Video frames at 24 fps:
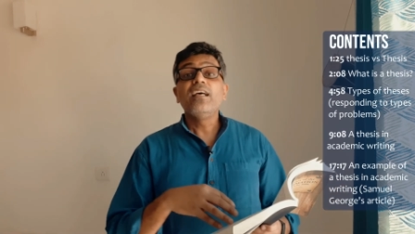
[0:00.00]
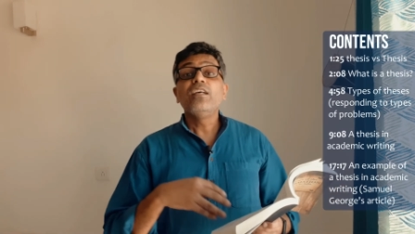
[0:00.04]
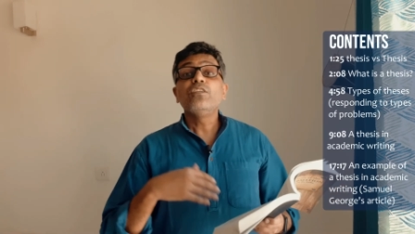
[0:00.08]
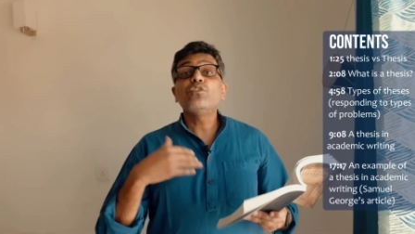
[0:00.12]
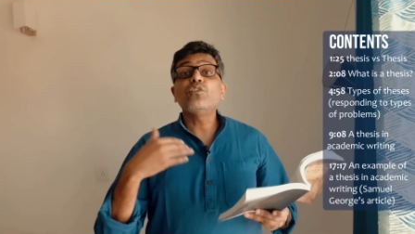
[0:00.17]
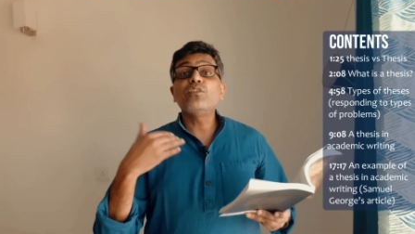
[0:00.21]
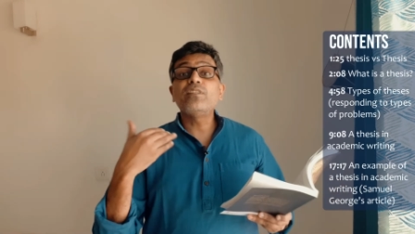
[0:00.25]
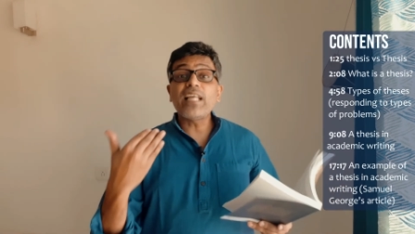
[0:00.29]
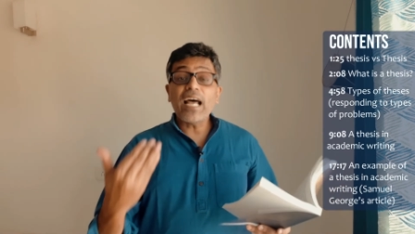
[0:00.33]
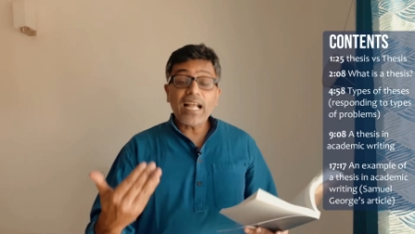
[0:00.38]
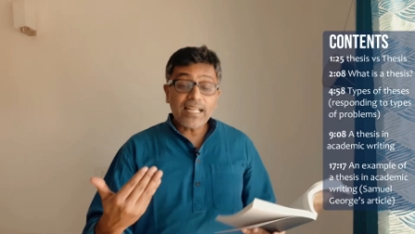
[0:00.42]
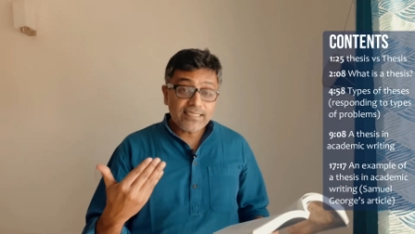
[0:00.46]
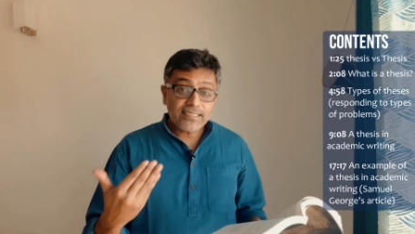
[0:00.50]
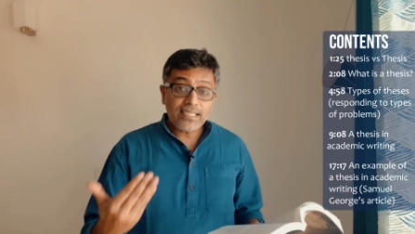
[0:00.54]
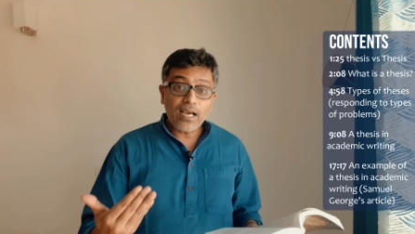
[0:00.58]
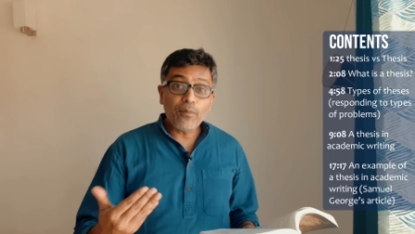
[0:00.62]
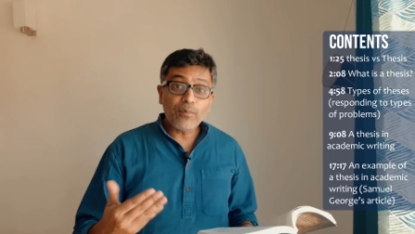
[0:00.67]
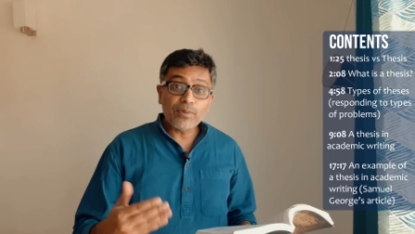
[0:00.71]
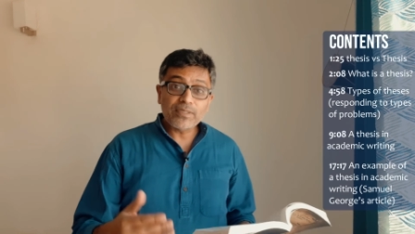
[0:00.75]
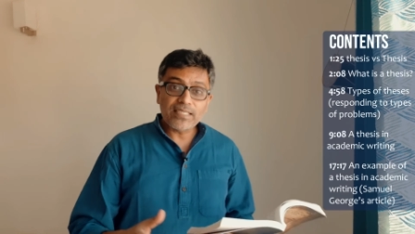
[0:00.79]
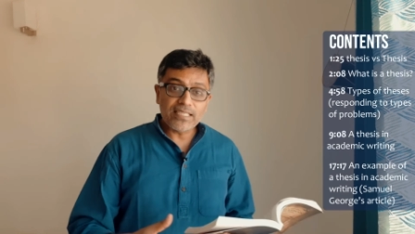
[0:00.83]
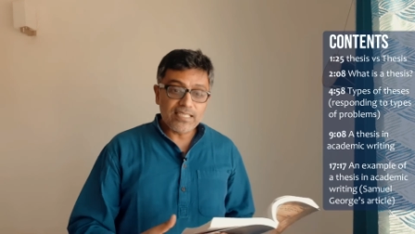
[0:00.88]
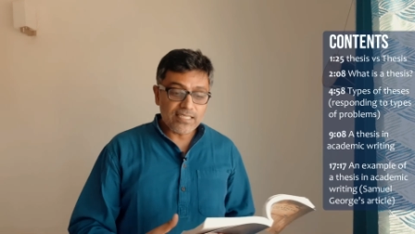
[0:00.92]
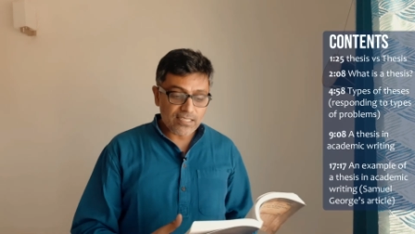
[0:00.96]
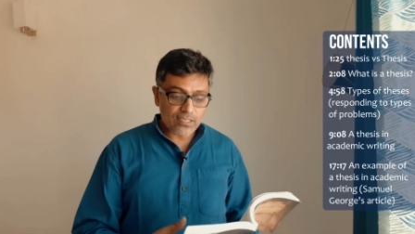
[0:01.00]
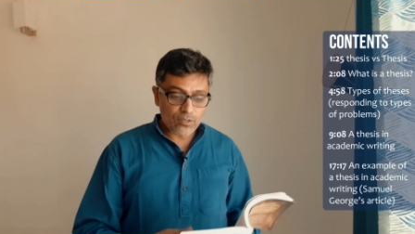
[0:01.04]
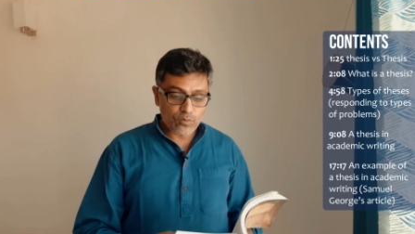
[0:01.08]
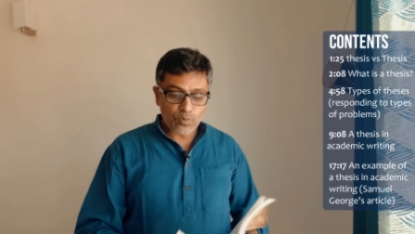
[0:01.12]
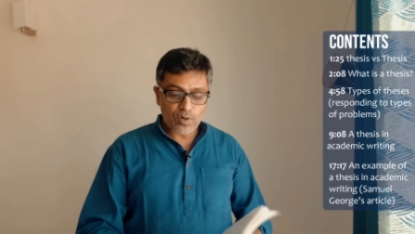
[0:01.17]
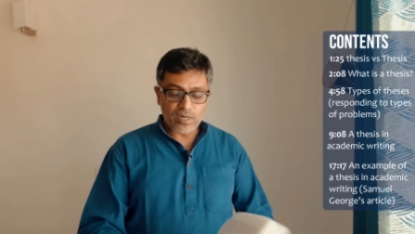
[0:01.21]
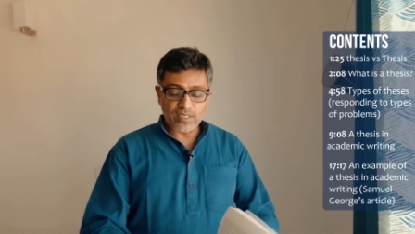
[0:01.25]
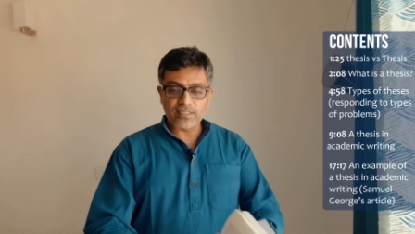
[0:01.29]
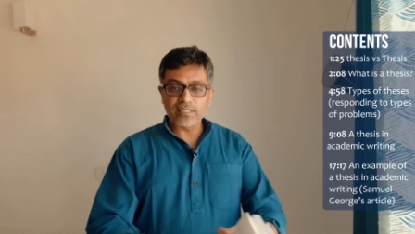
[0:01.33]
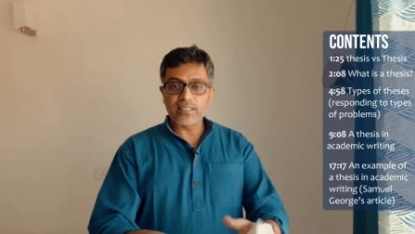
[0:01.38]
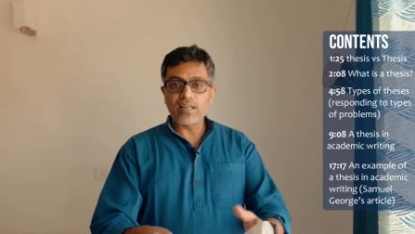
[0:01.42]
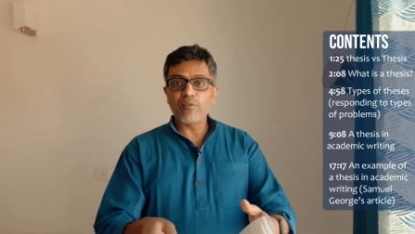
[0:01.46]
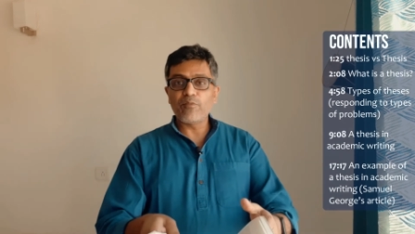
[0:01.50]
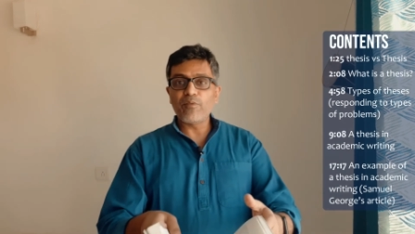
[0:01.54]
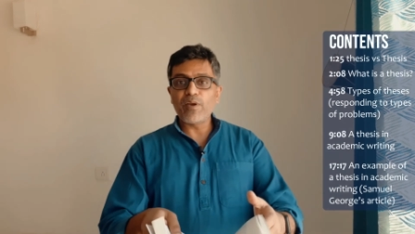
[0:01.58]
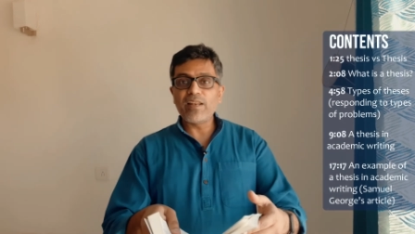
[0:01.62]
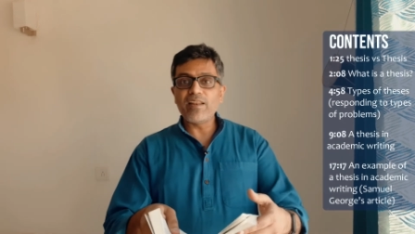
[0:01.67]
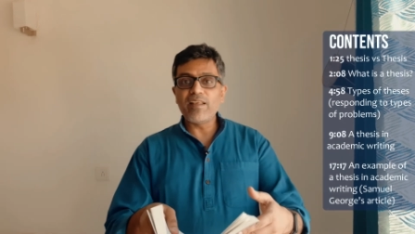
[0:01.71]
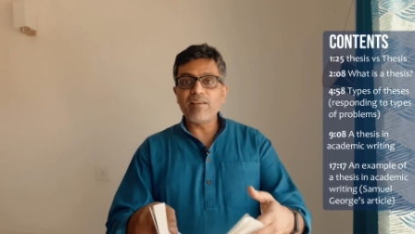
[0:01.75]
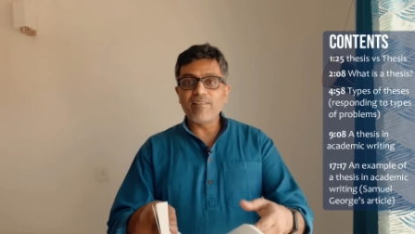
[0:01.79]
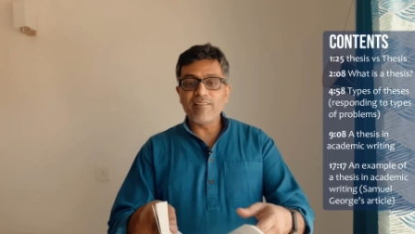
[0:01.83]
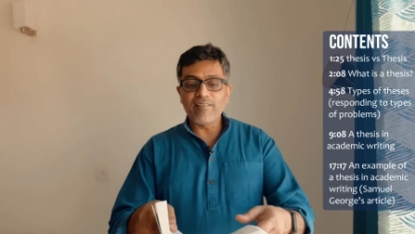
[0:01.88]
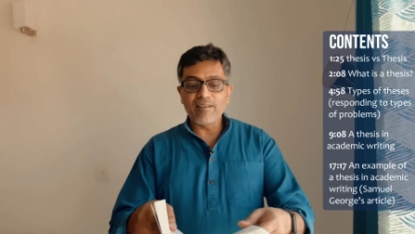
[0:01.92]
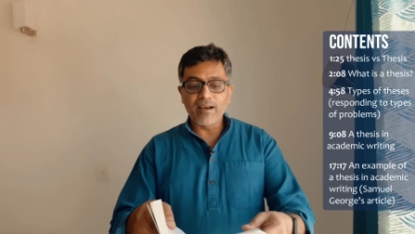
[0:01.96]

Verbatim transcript: So that's how a thesis works. Now, when,